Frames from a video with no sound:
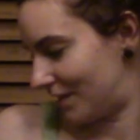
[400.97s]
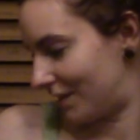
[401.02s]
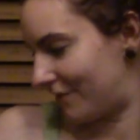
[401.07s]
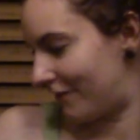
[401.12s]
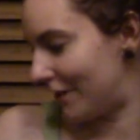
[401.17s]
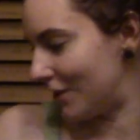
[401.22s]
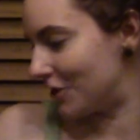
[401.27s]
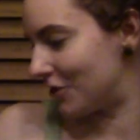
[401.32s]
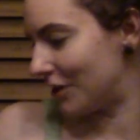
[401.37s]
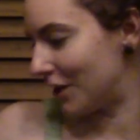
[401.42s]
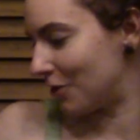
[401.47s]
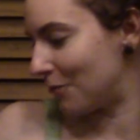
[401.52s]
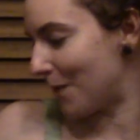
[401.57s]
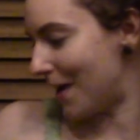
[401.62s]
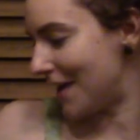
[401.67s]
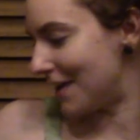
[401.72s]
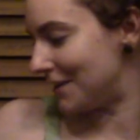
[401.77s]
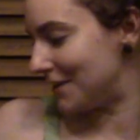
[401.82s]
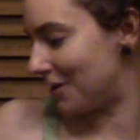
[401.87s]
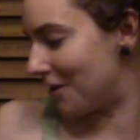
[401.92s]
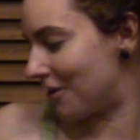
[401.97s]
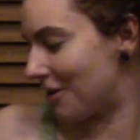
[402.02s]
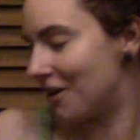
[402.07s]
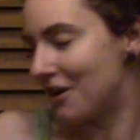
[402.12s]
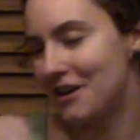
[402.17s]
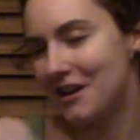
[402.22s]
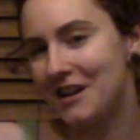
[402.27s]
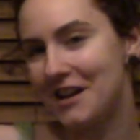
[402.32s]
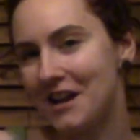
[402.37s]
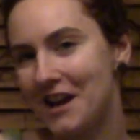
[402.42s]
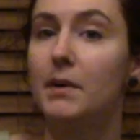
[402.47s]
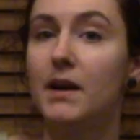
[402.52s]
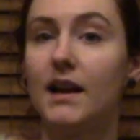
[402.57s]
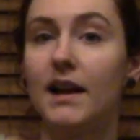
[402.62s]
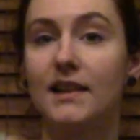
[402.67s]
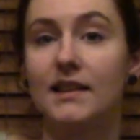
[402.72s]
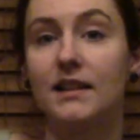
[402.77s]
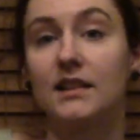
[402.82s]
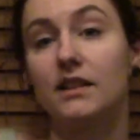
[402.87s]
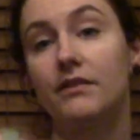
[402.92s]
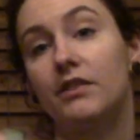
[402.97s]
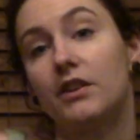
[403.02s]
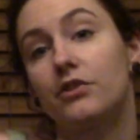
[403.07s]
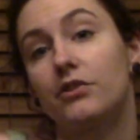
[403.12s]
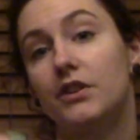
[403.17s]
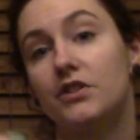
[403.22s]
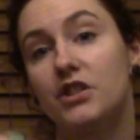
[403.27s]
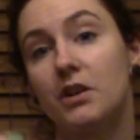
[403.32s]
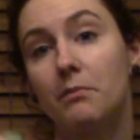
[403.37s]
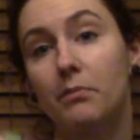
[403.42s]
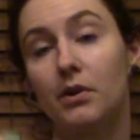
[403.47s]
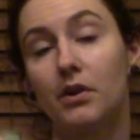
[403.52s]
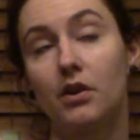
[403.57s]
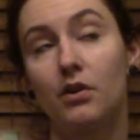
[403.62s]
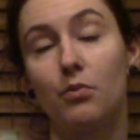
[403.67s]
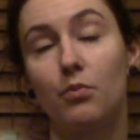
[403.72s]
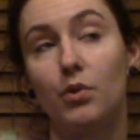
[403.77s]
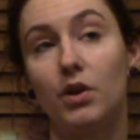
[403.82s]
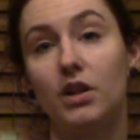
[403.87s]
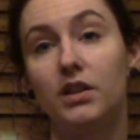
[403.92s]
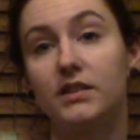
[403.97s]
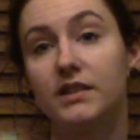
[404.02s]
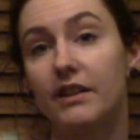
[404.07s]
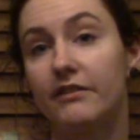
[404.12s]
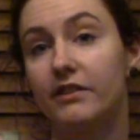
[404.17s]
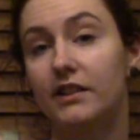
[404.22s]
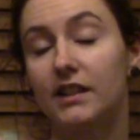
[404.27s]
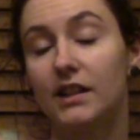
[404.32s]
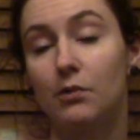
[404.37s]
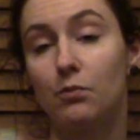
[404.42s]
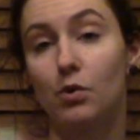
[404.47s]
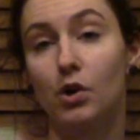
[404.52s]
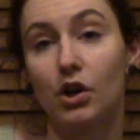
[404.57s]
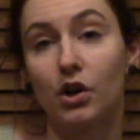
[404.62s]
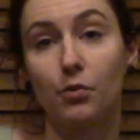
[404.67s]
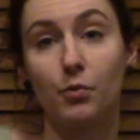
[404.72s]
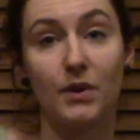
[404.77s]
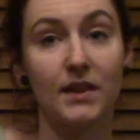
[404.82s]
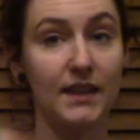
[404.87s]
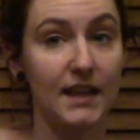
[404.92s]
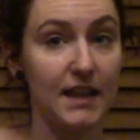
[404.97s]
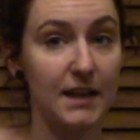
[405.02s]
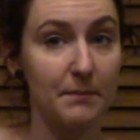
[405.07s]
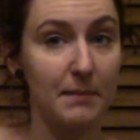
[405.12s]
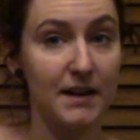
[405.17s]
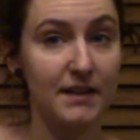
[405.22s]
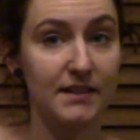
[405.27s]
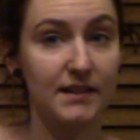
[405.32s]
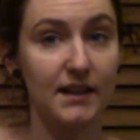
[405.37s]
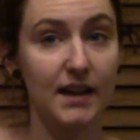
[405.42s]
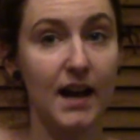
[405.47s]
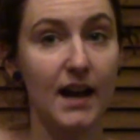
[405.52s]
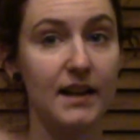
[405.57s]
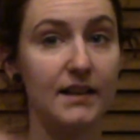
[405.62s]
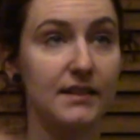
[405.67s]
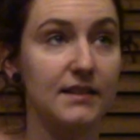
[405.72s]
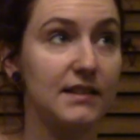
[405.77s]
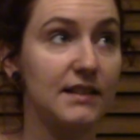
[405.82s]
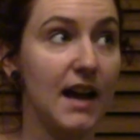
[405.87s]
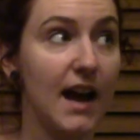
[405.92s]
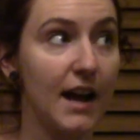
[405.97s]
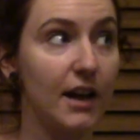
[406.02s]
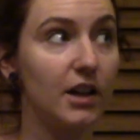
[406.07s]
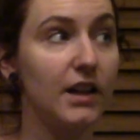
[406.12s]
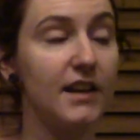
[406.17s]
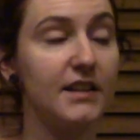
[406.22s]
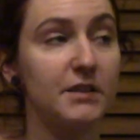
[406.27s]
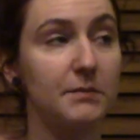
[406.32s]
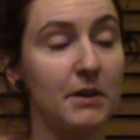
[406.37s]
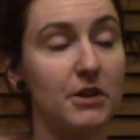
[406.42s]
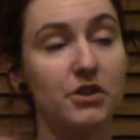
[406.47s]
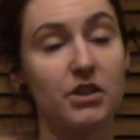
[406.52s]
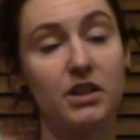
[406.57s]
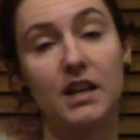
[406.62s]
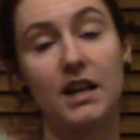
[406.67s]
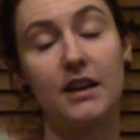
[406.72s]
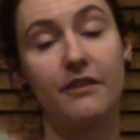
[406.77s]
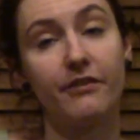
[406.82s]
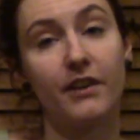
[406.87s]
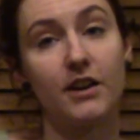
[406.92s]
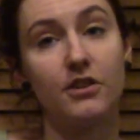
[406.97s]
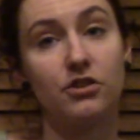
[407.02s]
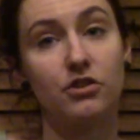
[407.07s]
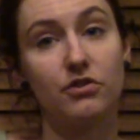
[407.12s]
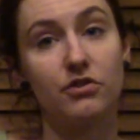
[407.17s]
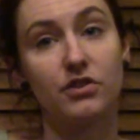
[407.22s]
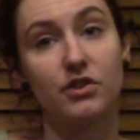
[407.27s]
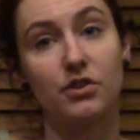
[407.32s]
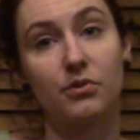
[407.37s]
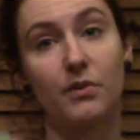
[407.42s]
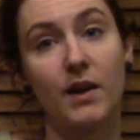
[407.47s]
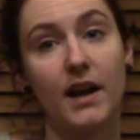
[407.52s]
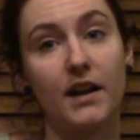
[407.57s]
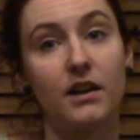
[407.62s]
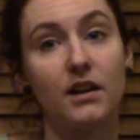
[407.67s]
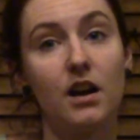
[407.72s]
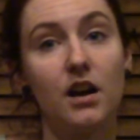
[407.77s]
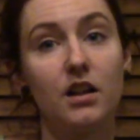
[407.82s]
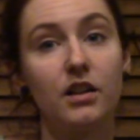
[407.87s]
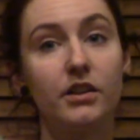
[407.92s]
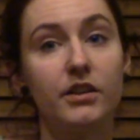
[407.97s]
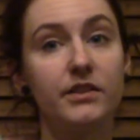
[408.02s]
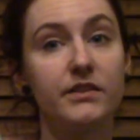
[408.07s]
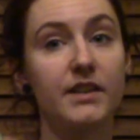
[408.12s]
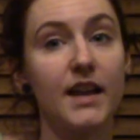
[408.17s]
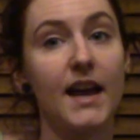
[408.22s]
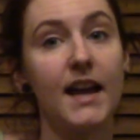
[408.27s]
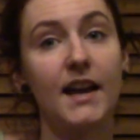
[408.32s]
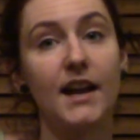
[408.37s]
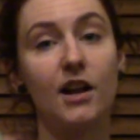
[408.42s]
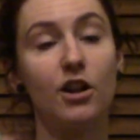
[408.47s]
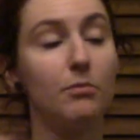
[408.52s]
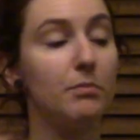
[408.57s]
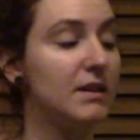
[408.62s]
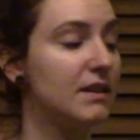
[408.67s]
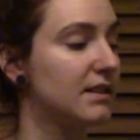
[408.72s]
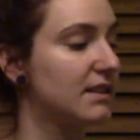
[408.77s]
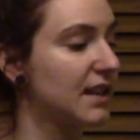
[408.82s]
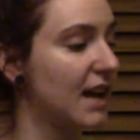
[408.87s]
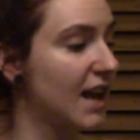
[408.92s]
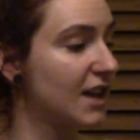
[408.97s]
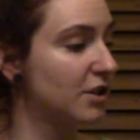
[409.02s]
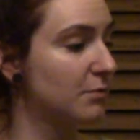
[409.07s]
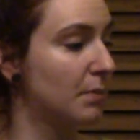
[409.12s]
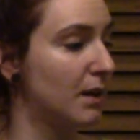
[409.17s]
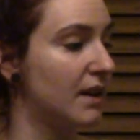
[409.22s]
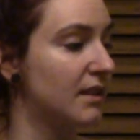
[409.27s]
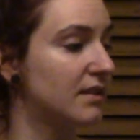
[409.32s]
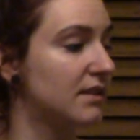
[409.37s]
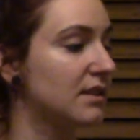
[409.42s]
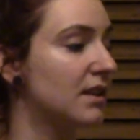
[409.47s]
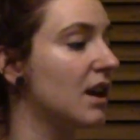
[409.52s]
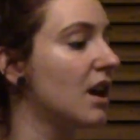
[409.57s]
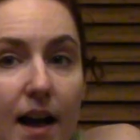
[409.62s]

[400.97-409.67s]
fingering weight yarn, but I think the Victory jumper will definitely work within my style, especially if I choose the right colors and help me stash bust.